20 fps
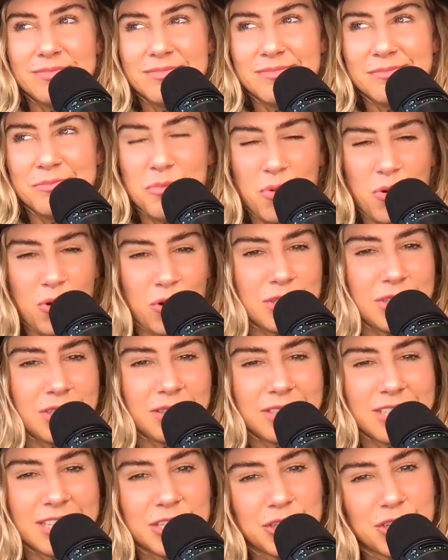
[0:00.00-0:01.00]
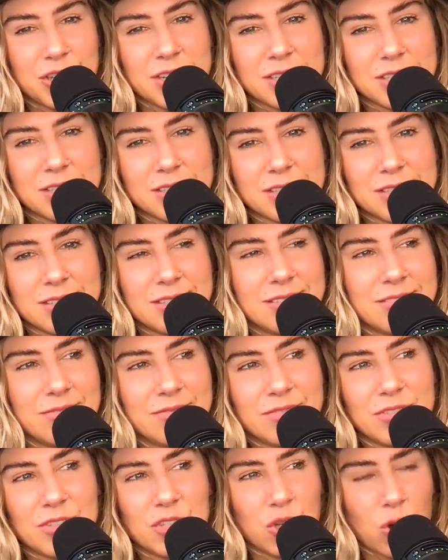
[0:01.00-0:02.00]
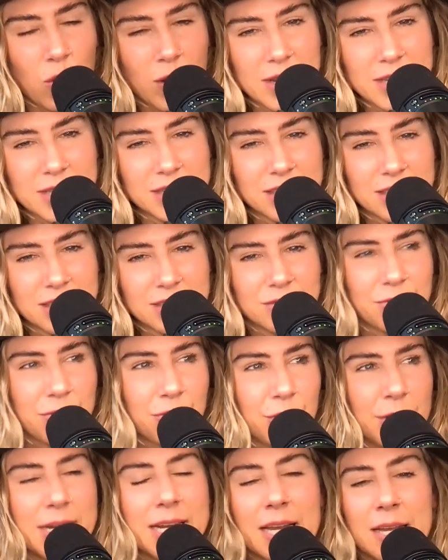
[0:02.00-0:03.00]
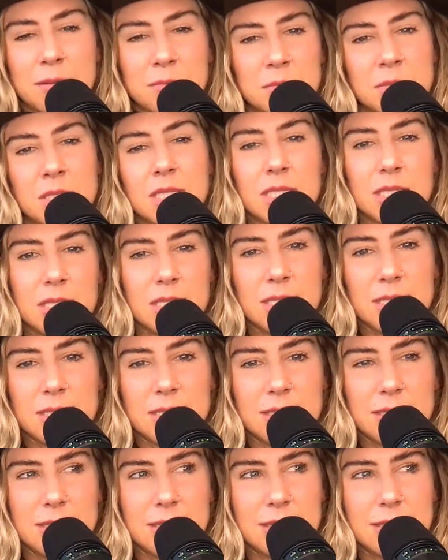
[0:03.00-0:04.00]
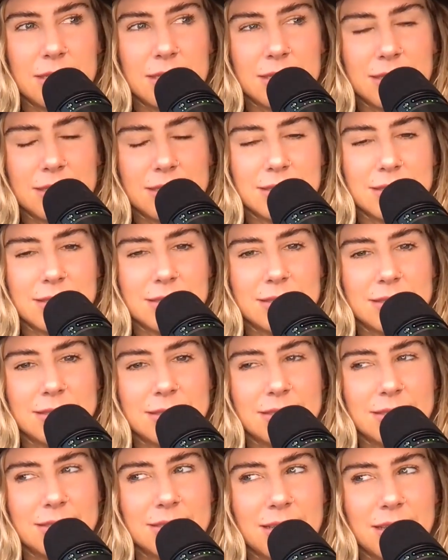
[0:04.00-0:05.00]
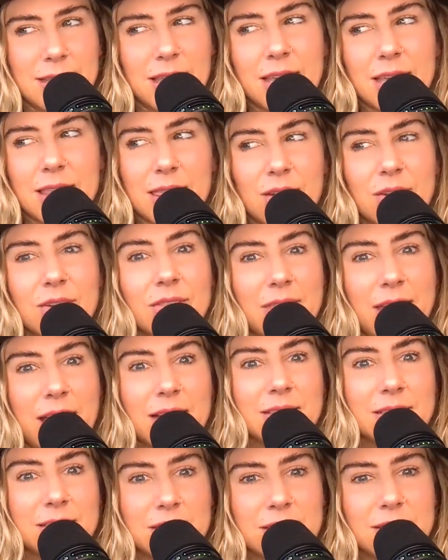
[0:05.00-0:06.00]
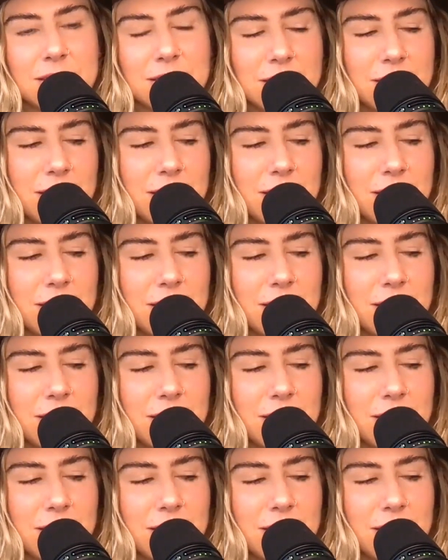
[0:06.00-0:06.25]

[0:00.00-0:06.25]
more delicious choices and freedoms. I think though that's